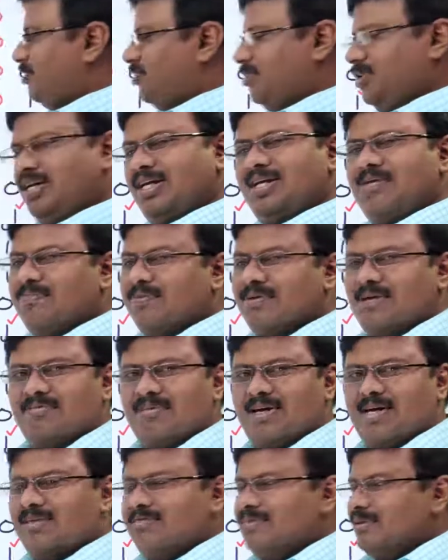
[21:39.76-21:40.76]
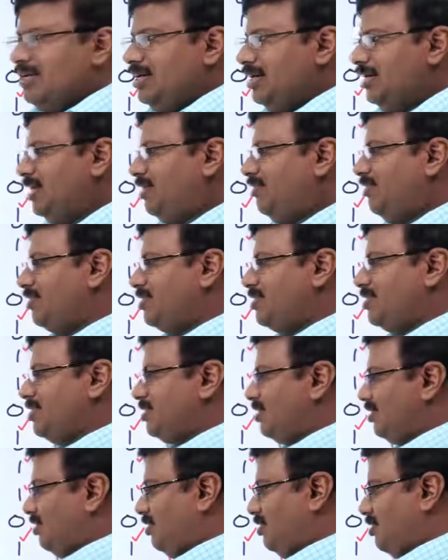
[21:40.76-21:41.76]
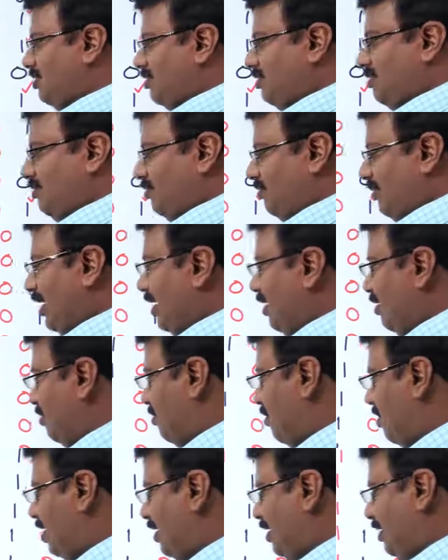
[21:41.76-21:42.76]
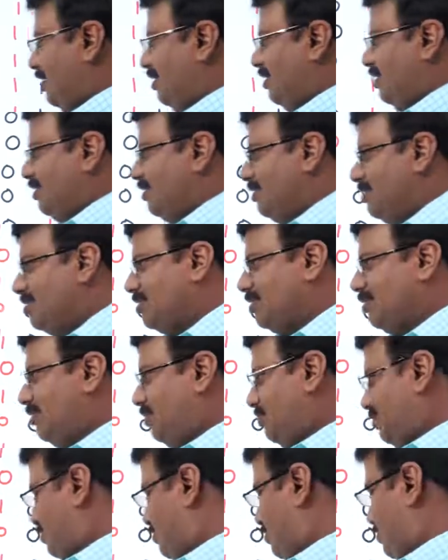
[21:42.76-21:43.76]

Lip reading: 3 input mathematical equations you are well known, right? So